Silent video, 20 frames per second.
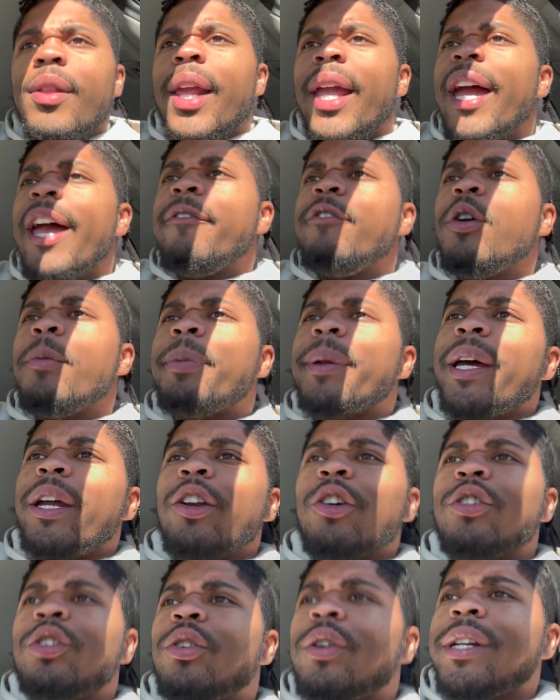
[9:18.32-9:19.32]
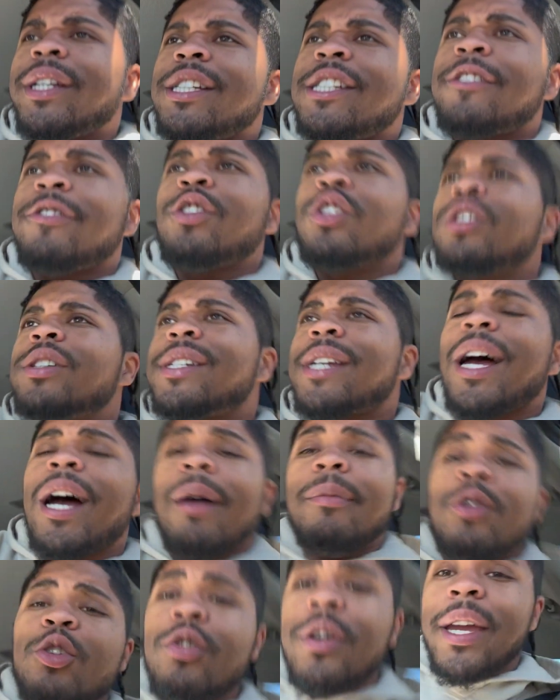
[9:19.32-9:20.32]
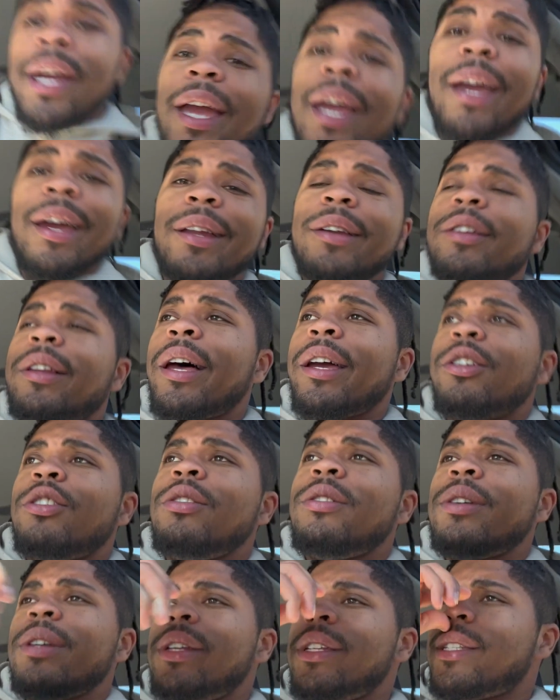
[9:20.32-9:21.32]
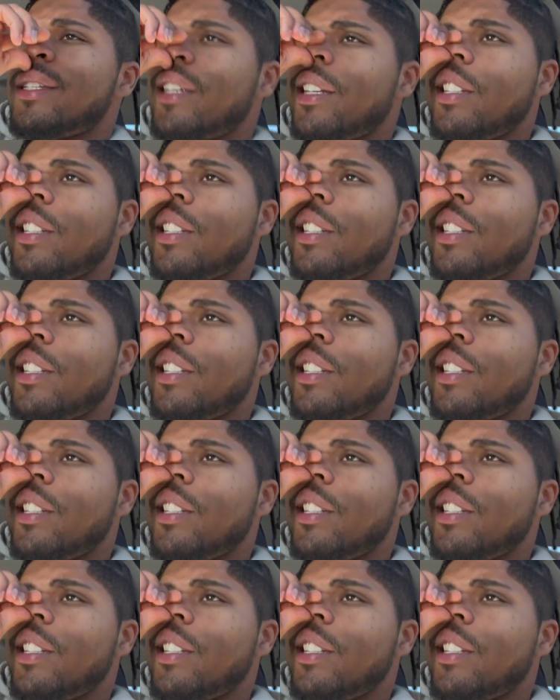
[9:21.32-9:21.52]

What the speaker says: if you plan on doing this full time, you can. Like, it's